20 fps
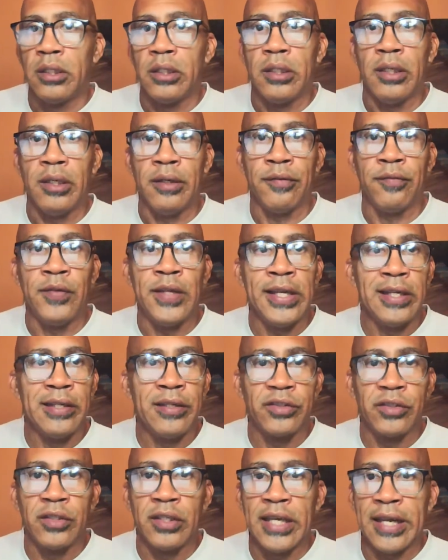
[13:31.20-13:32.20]
If Dale
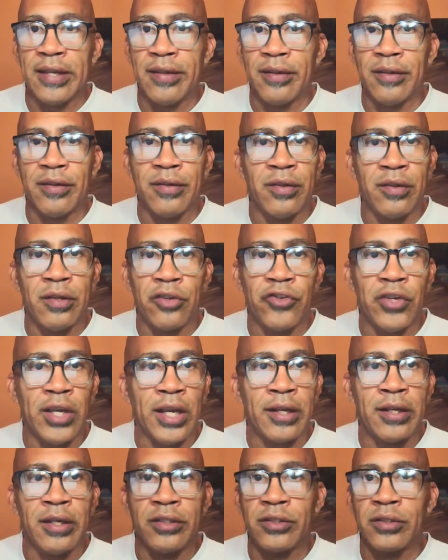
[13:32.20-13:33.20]
doesn't get to the
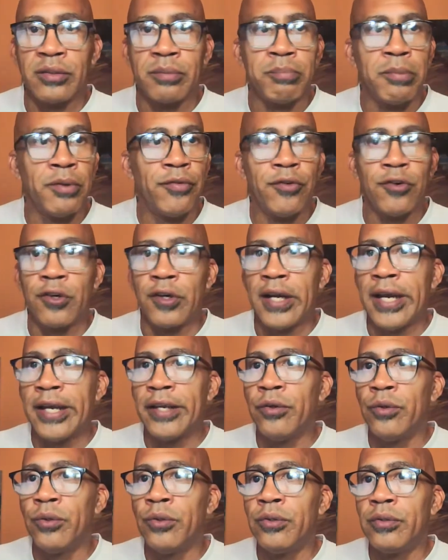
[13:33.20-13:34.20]
checklist before I
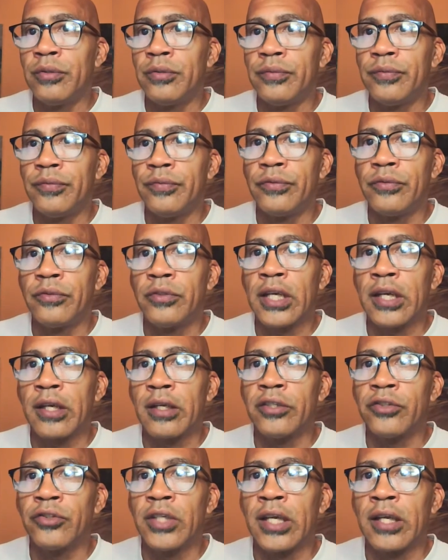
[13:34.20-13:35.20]
do.
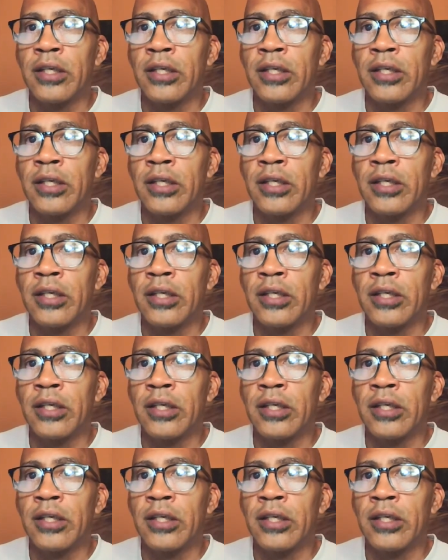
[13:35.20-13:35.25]
Checklist.